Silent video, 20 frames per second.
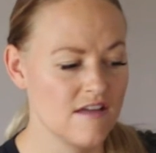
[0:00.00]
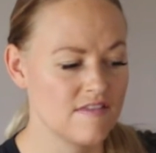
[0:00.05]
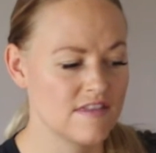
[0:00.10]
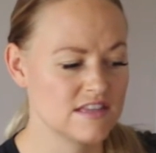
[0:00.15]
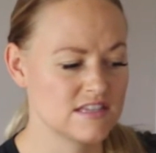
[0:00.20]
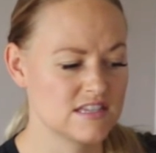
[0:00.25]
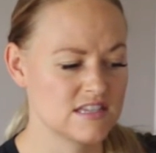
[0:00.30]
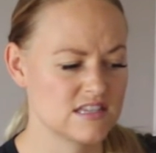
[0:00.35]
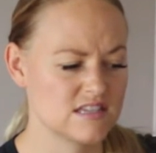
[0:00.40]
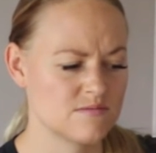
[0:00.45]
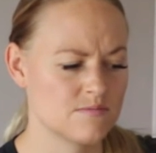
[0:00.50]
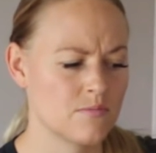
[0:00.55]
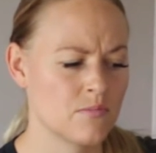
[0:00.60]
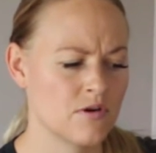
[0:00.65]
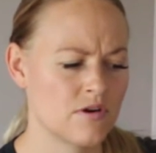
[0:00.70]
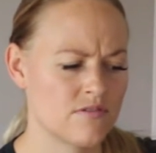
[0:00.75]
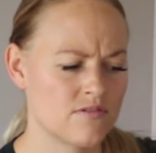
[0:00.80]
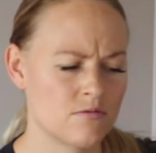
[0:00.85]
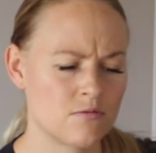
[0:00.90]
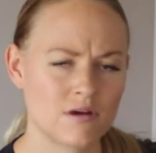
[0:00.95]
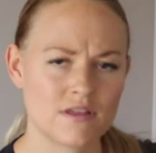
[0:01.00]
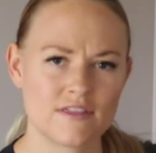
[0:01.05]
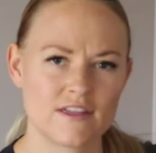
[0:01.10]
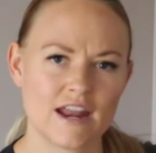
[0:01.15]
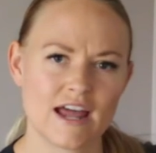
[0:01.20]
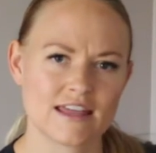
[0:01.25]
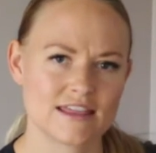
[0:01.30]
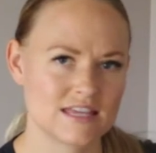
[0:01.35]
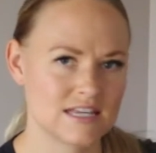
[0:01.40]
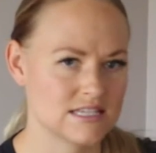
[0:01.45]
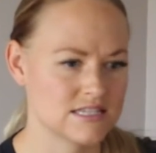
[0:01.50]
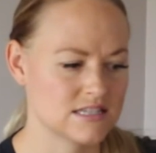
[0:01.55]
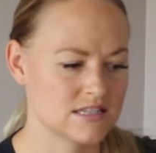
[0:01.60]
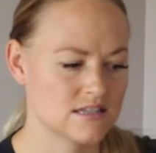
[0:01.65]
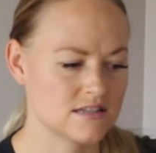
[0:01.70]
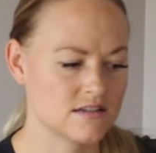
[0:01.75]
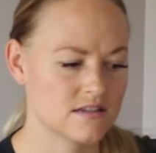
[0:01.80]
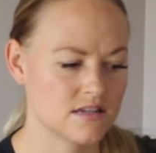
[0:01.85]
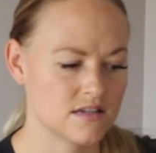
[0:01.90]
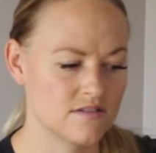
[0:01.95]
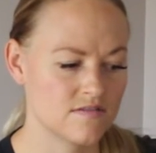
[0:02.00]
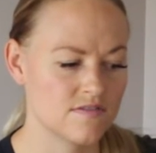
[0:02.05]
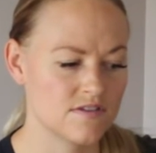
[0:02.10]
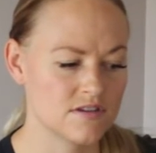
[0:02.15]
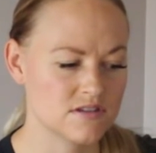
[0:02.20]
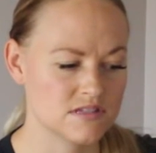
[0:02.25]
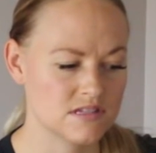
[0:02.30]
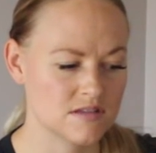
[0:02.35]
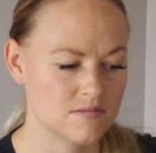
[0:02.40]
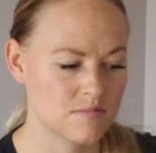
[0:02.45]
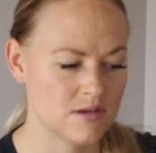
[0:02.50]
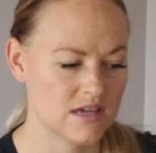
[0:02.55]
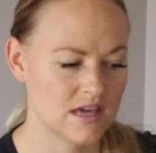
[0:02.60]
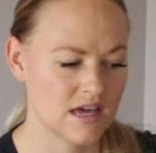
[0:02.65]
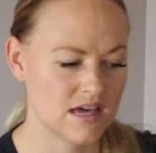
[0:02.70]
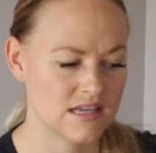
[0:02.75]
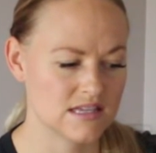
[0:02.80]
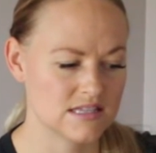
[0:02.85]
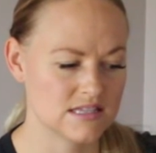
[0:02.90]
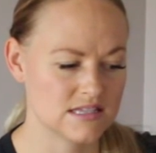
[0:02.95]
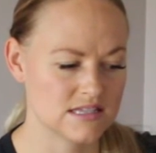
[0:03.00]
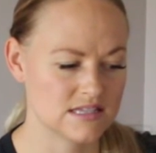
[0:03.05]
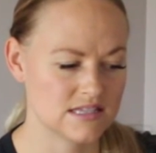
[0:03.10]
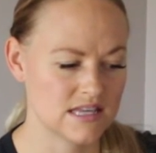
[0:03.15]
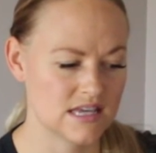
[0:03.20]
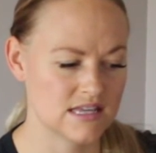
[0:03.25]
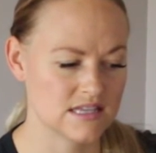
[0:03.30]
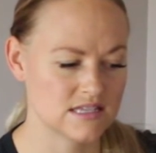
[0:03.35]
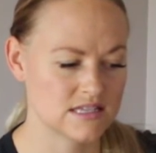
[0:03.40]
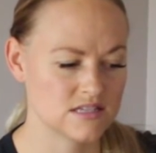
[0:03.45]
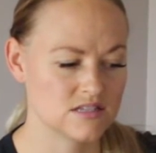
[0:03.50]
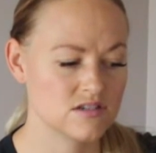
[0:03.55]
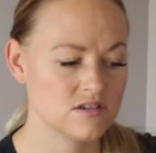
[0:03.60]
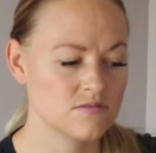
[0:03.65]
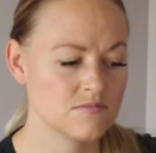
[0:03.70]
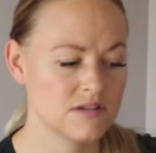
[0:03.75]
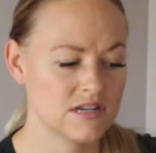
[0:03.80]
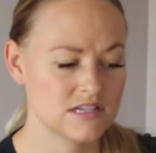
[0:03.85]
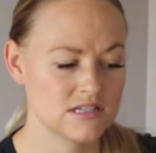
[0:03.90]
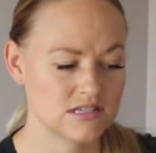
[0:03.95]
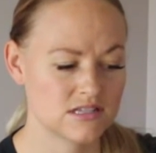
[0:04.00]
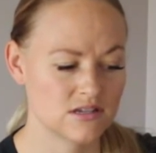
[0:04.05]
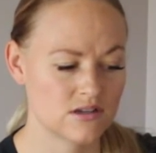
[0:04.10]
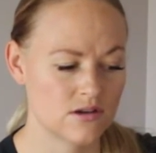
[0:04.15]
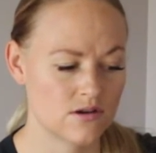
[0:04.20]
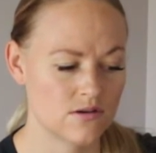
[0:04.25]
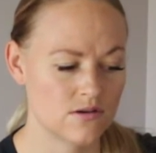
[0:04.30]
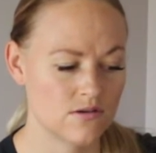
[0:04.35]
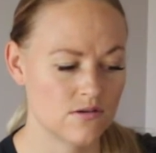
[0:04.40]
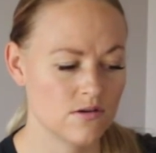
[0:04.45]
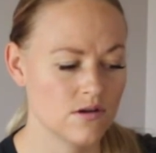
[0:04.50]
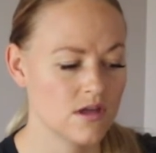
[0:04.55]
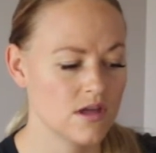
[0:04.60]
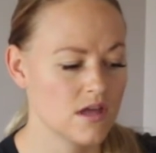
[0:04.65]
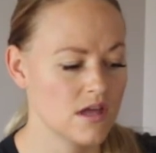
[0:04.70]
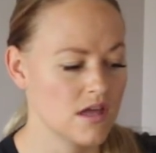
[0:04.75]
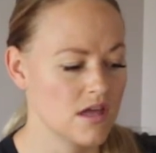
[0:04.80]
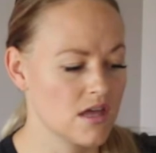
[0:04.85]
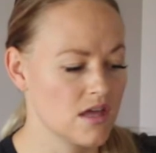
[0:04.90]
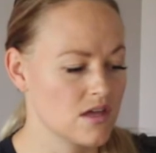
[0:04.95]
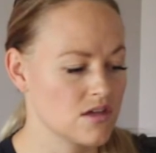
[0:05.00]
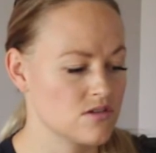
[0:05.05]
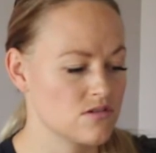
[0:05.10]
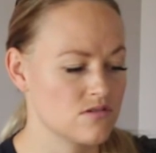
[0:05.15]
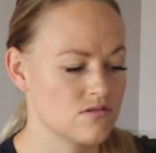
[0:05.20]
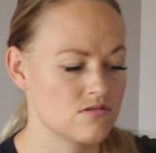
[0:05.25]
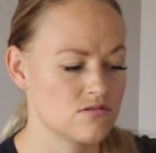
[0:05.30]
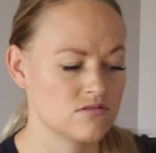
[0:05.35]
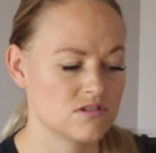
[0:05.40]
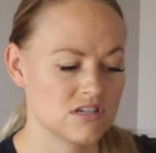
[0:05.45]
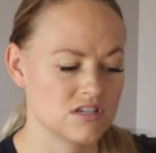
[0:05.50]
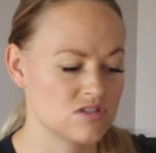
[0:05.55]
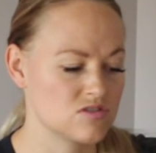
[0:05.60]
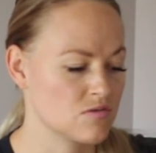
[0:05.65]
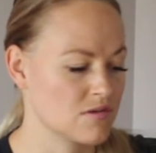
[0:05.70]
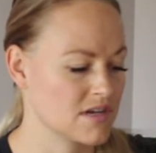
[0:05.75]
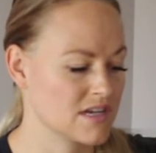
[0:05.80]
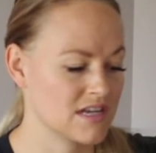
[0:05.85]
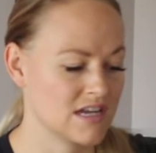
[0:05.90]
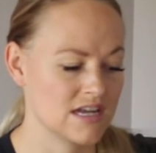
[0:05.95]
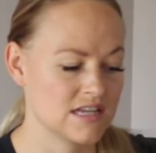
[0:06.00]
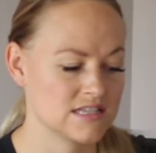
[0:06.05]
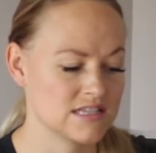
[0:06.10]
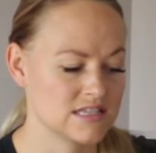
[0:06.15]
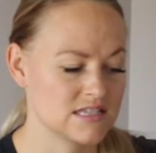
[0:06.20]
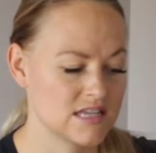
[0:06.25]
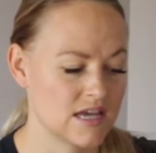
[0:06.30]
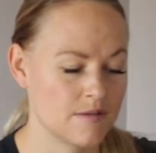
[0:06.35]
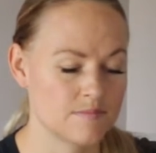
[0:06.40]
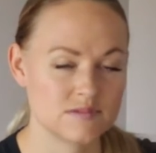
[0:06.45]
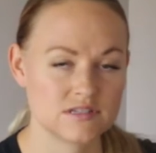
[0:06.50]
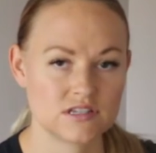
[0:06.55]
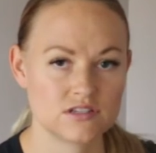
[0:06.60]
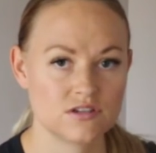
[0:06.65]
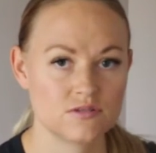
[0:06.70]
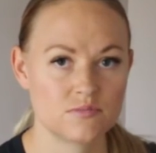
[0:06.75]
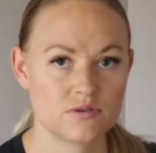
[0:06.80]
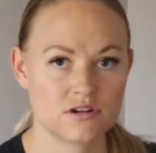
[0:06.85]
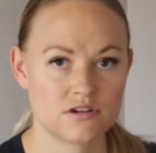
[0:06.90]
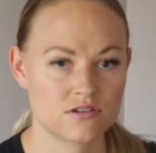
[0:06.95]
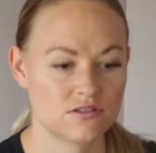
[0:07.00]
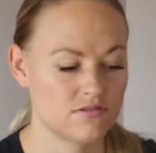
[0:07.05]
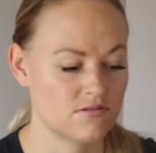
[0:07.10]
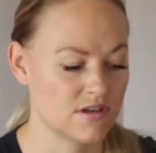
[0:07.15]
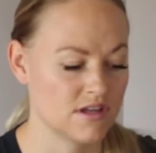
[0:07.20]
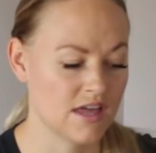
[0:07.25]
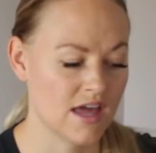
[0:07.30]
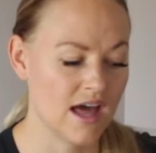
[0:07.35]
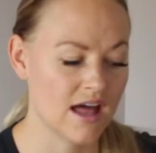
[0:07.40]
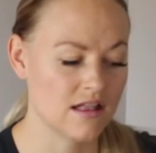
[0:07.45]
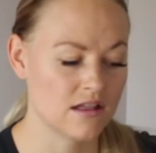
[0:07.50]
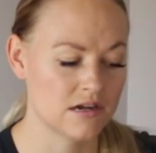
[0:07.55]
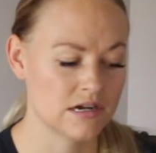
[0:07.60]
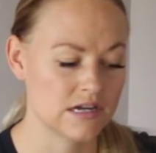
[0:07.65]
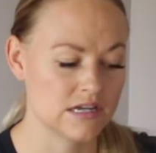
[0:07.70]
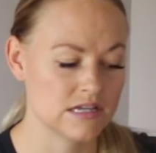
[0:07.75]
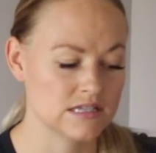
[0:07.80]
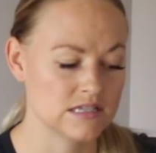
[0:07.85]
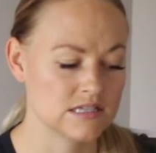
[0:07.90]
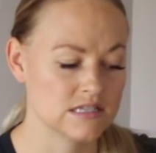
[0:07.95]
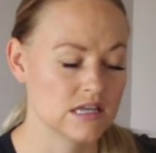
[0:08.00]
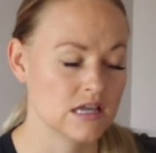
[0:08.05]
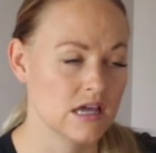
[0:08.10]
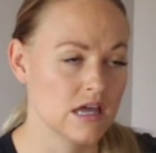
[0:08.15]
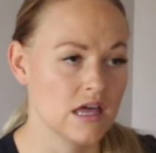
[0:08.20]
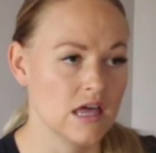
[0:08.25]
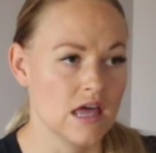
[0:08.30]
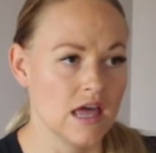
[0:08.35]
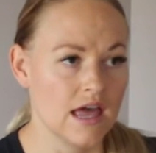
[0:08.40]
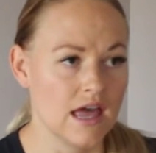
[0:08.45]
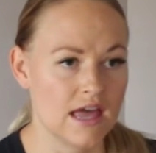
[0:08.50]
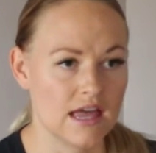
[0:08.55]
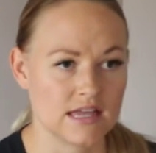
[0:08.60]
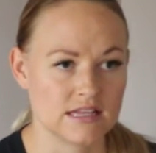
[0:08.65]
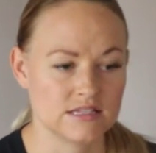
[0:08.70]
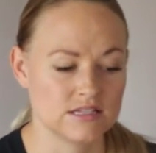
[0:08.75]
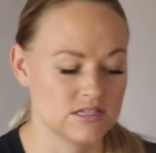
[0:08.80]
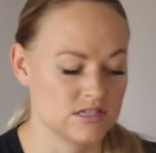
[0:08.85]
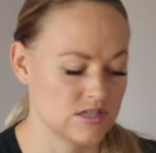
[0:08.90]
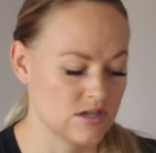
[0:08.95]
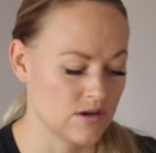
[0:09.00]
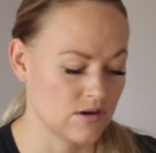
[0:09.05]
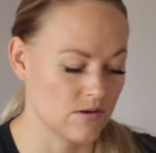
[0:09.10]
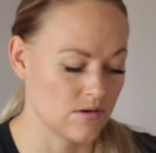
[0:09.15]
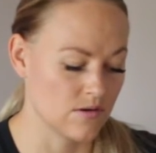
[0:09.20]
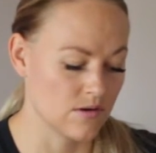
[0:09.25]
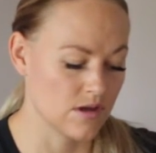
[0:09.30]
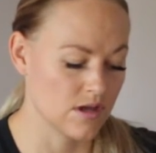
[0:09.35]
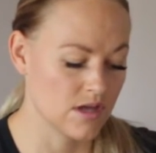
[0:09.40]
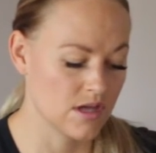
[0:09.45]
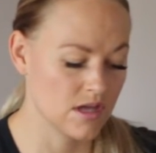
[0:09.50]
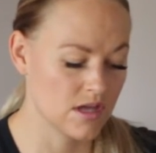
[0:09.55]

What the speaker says: this is more of the one that I think is a little confusing, because it says 2 minutes ago you did 29 steps and you burned 3 calories. And so